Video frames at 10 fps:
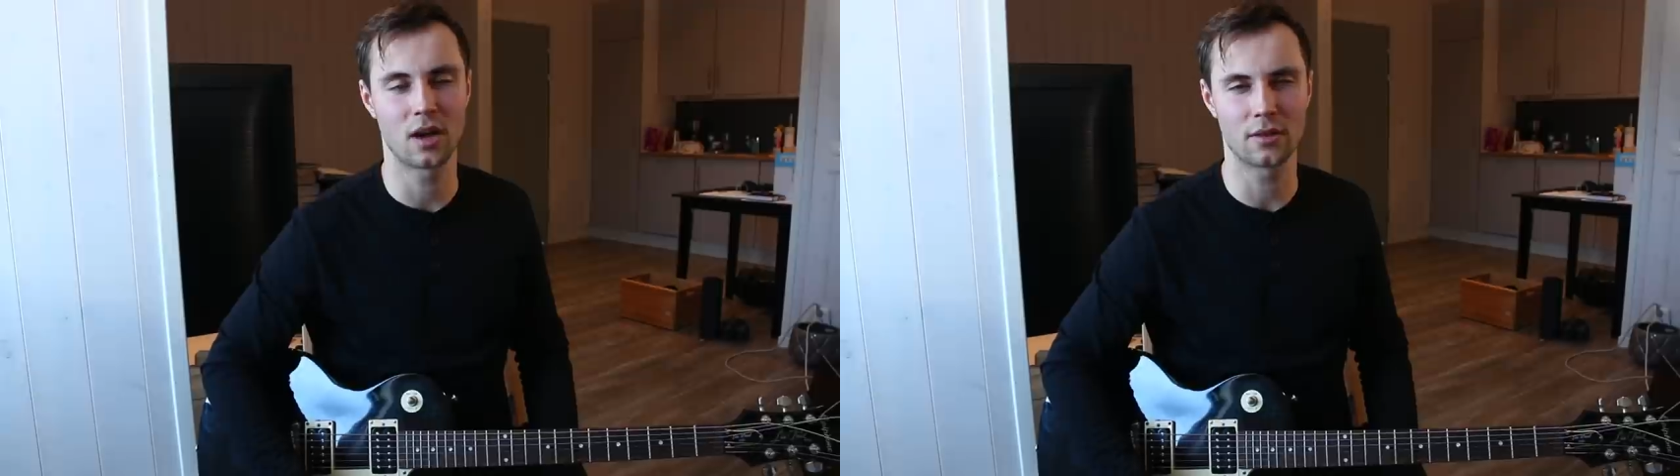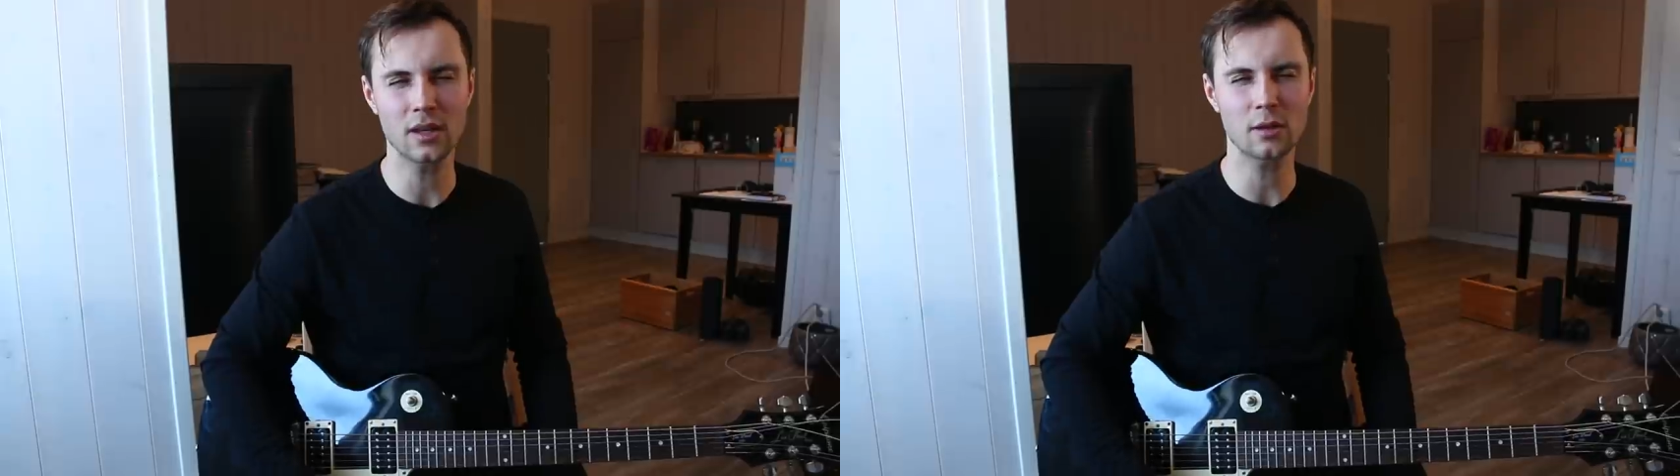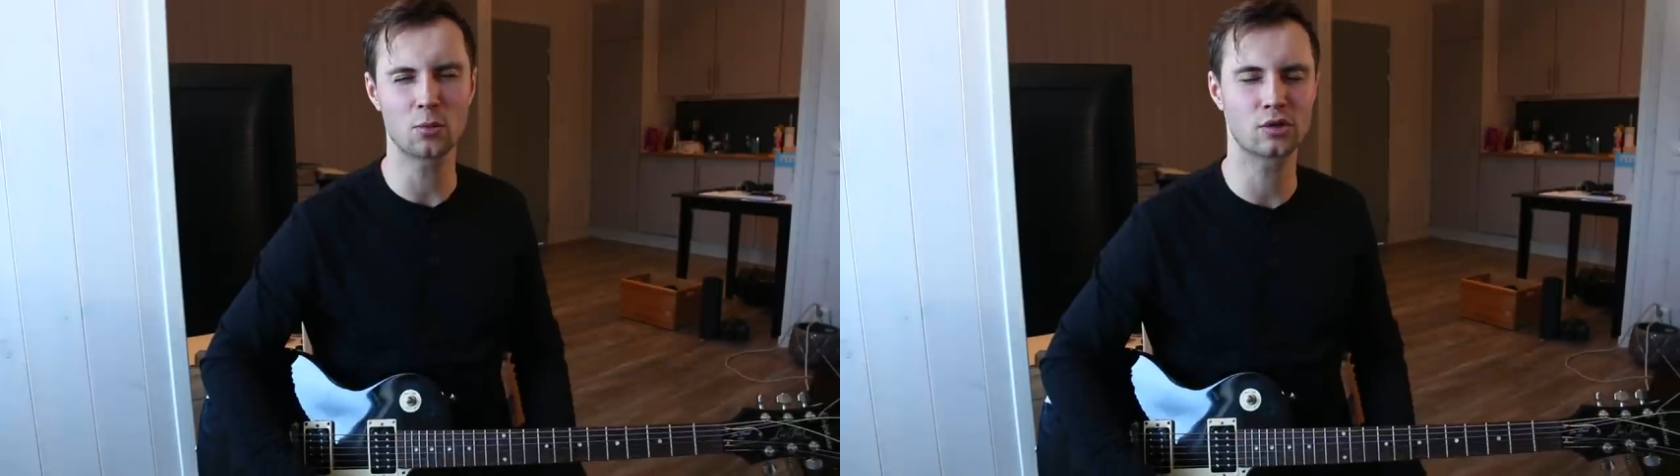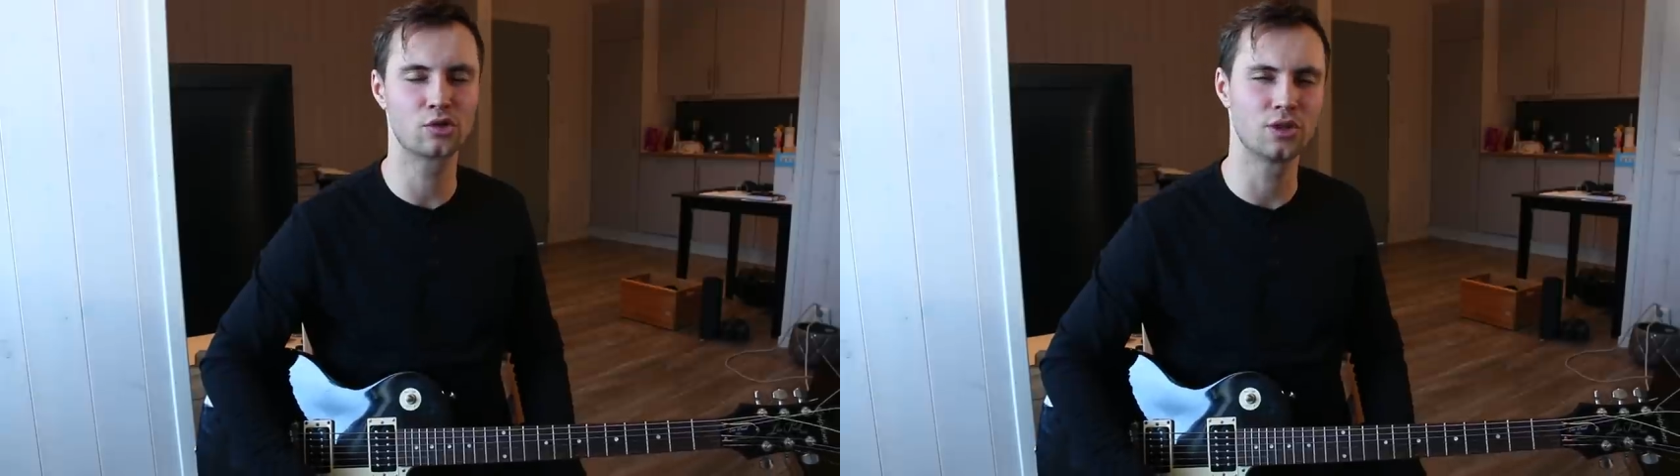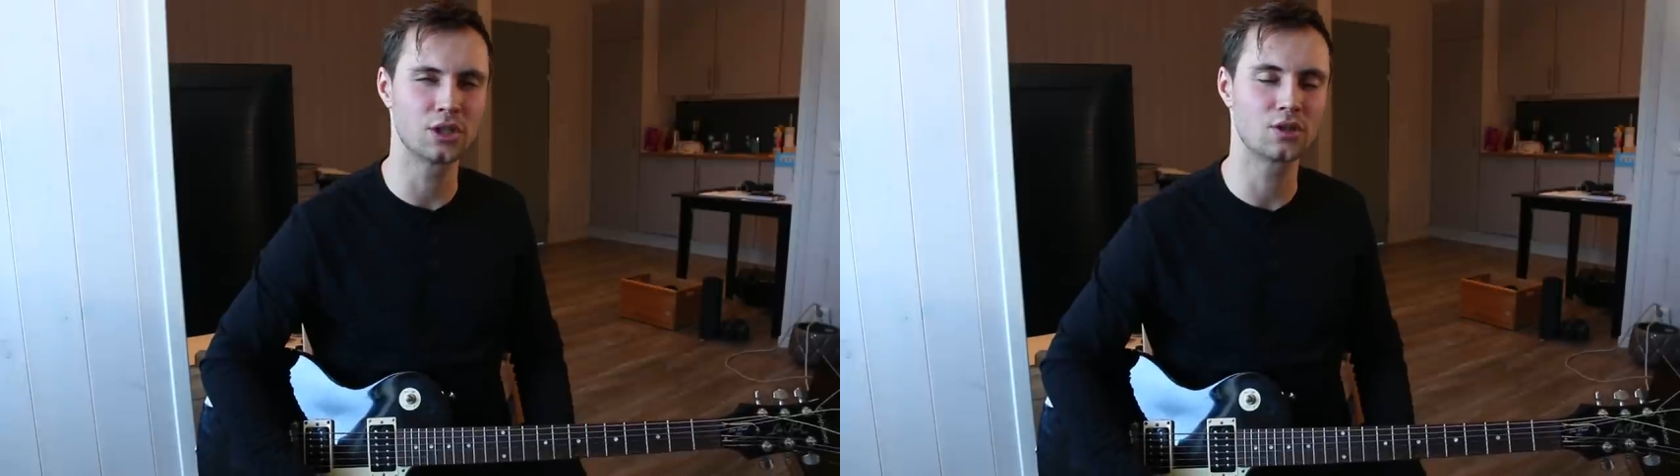I think the more
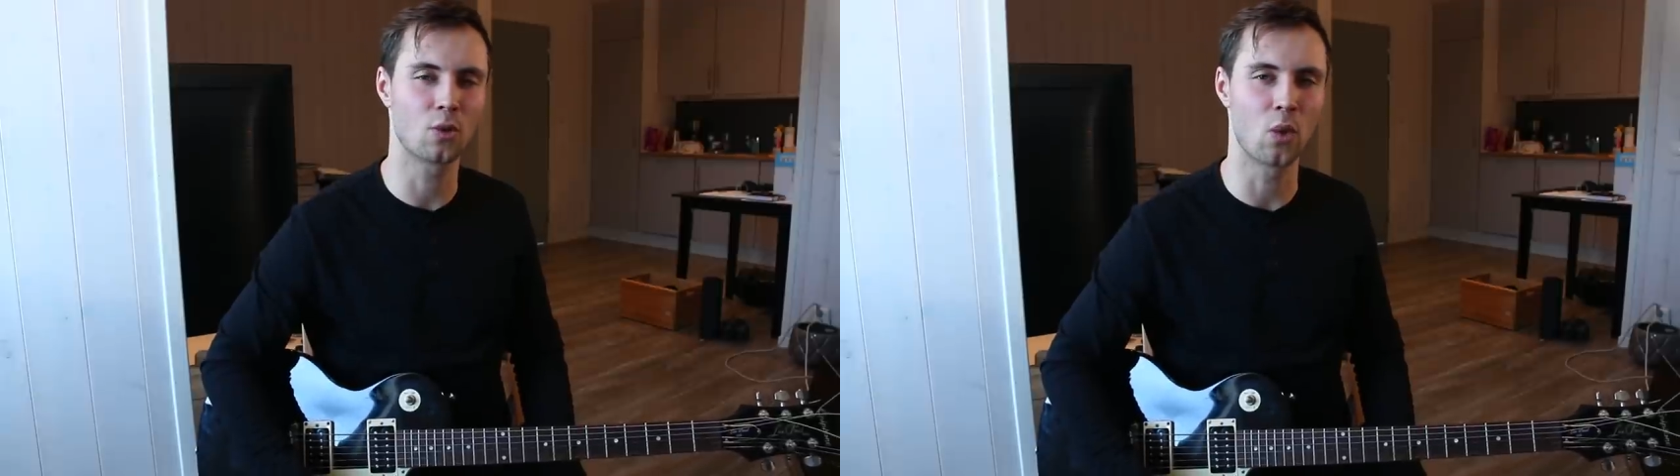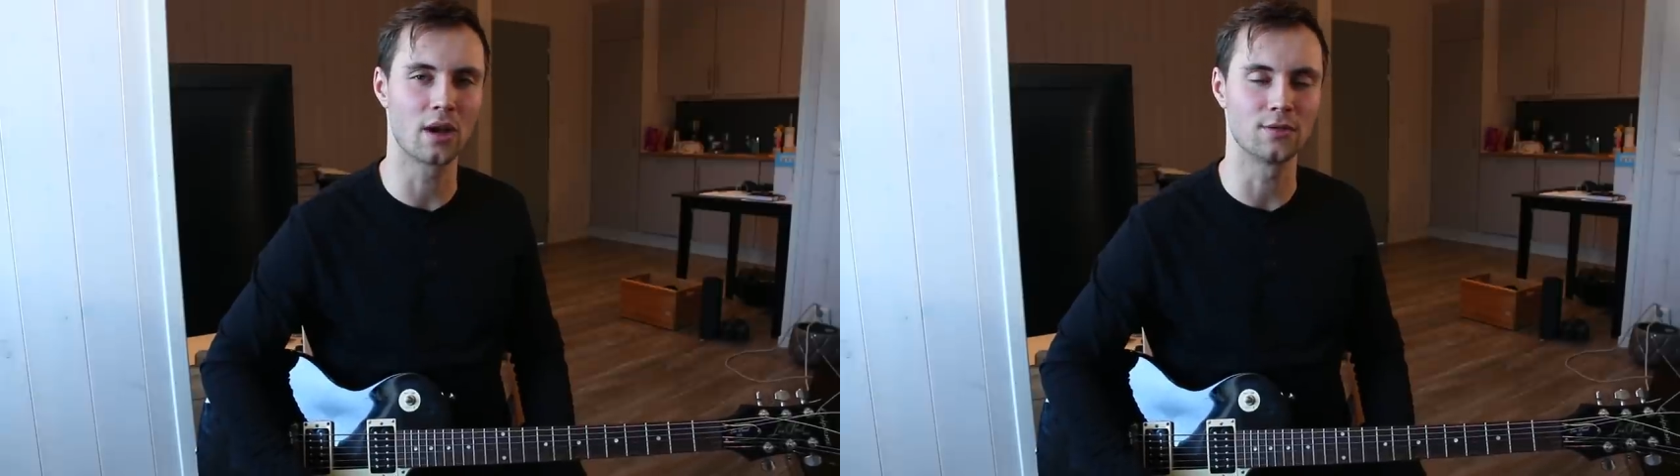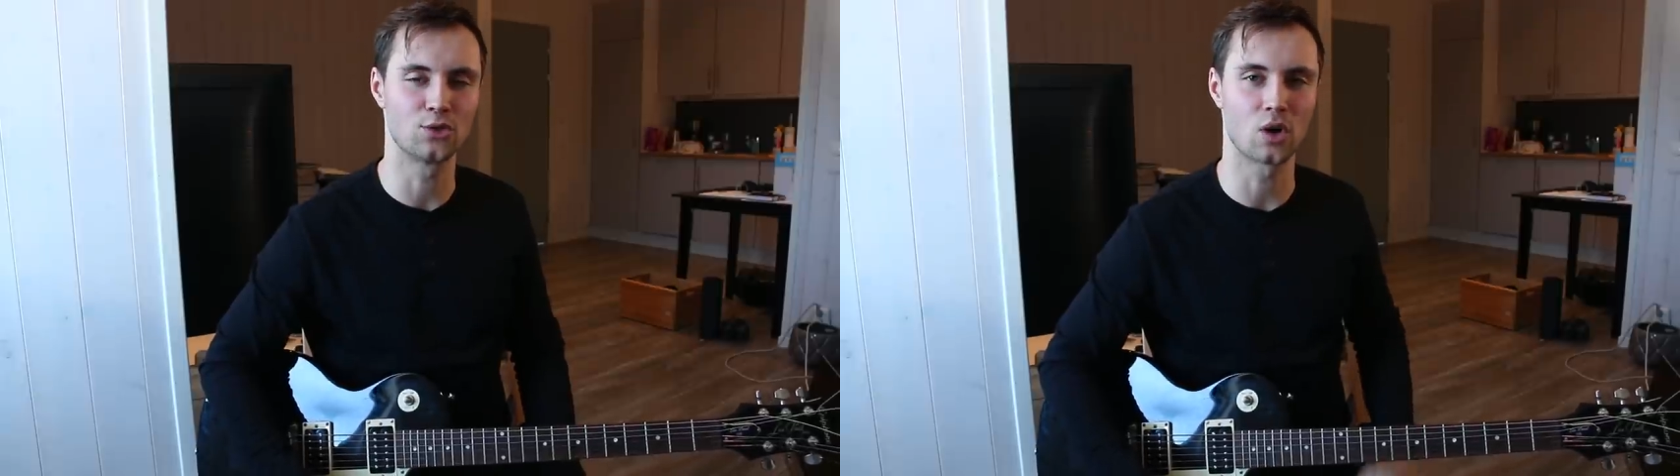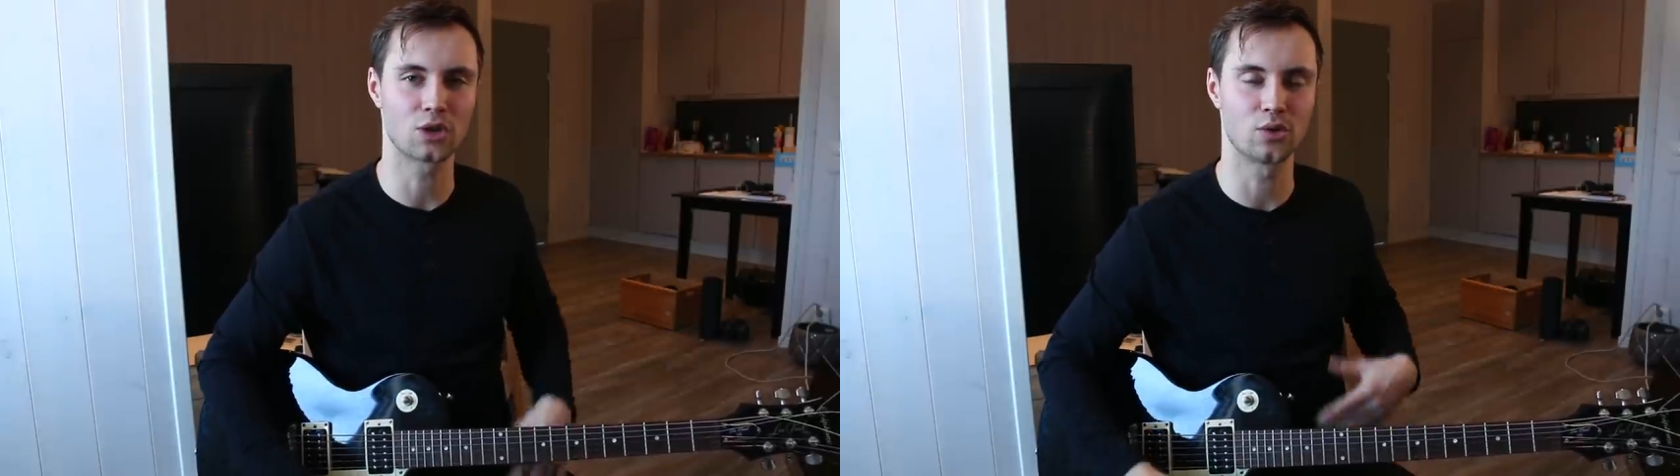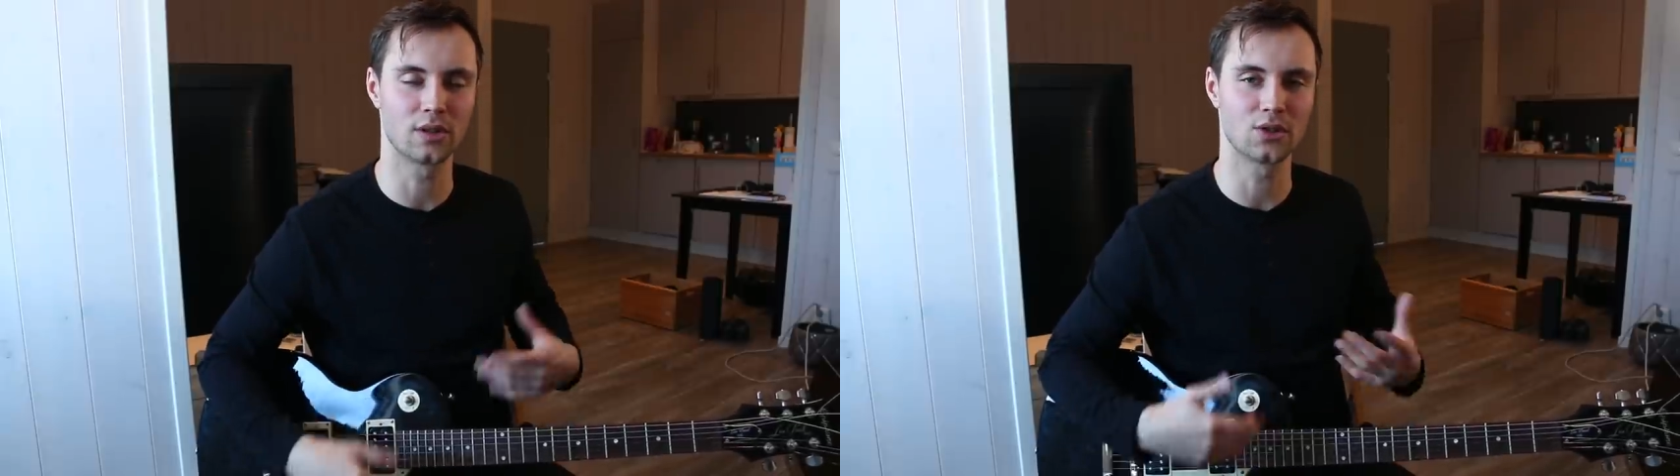traditional way of
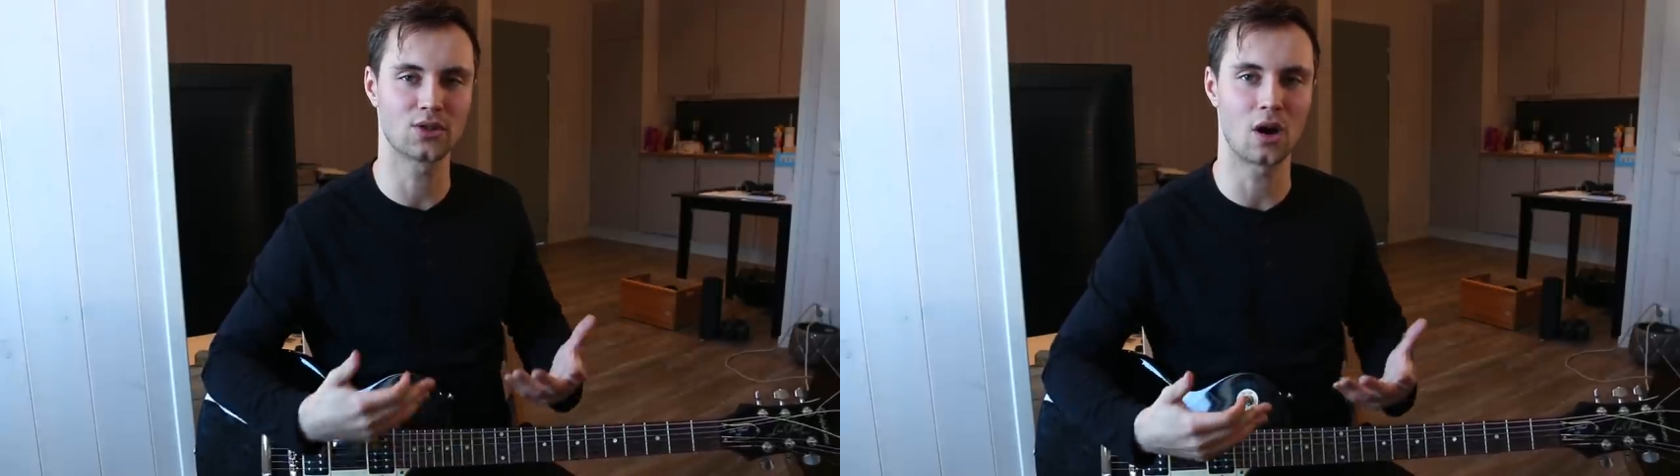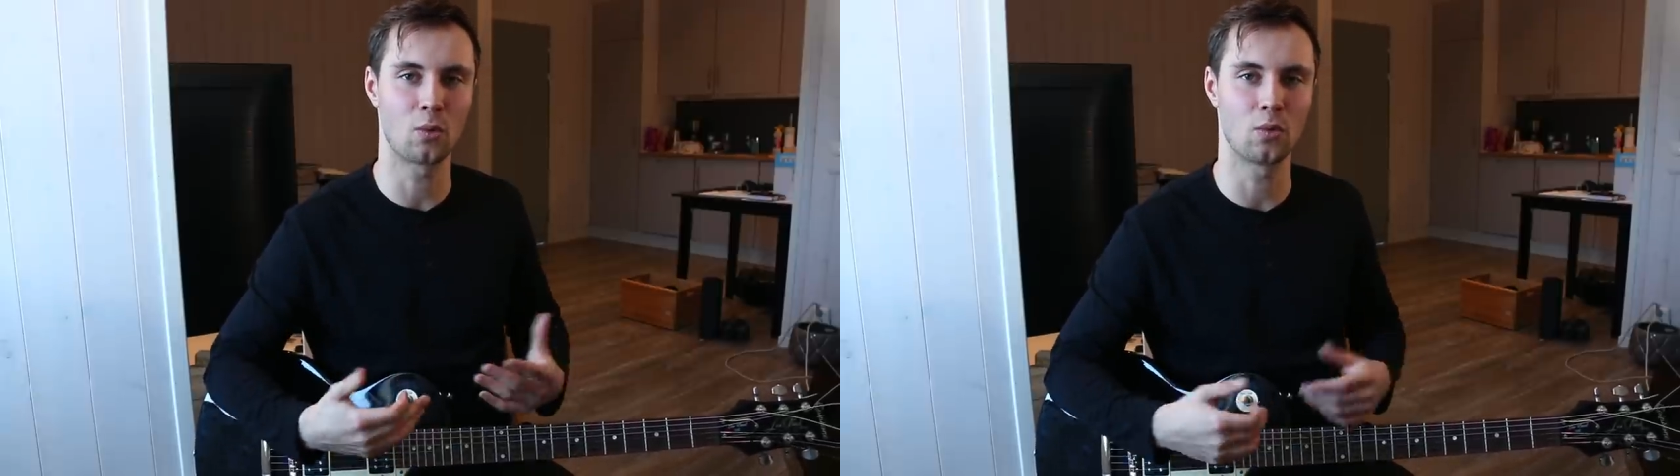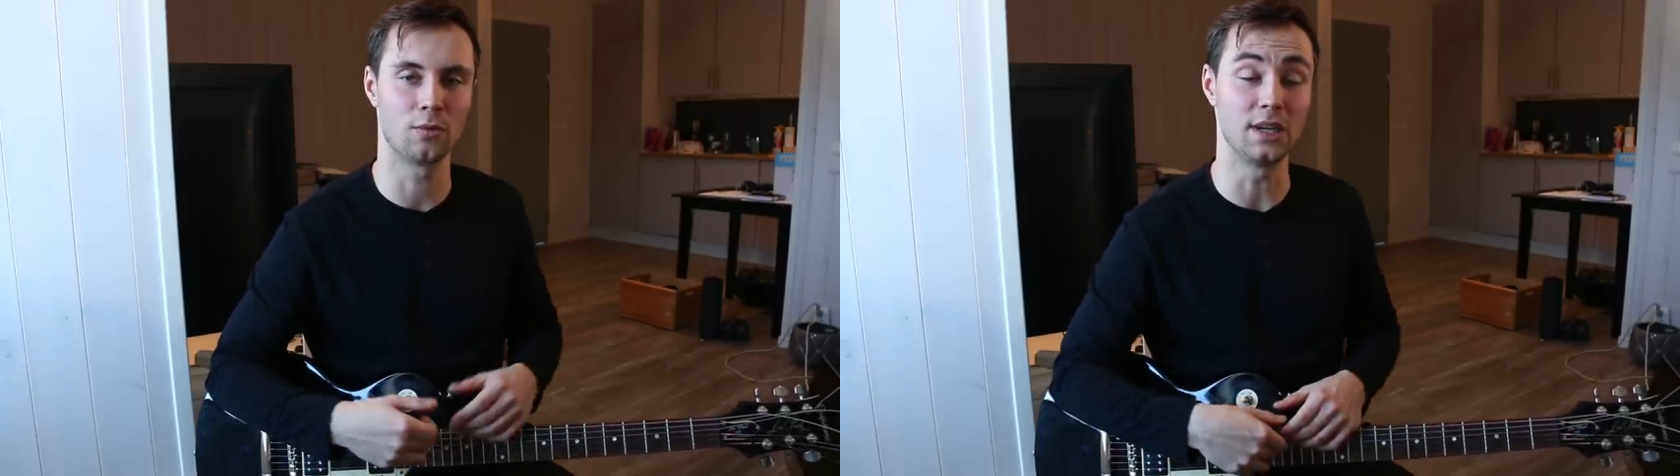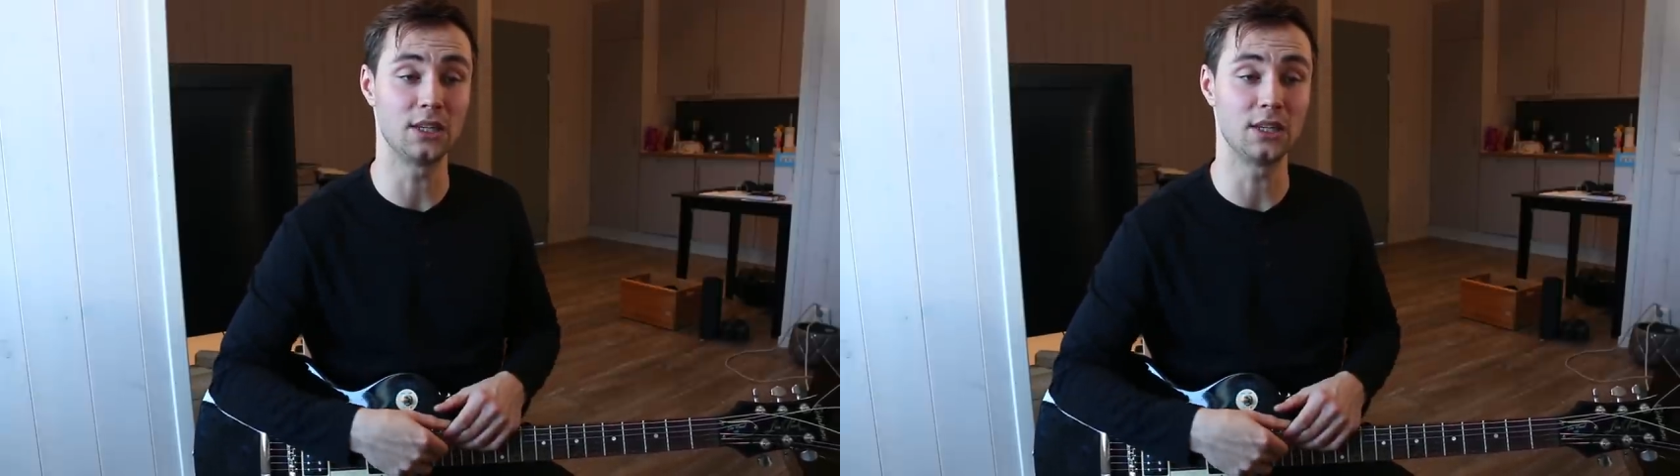structuring the song would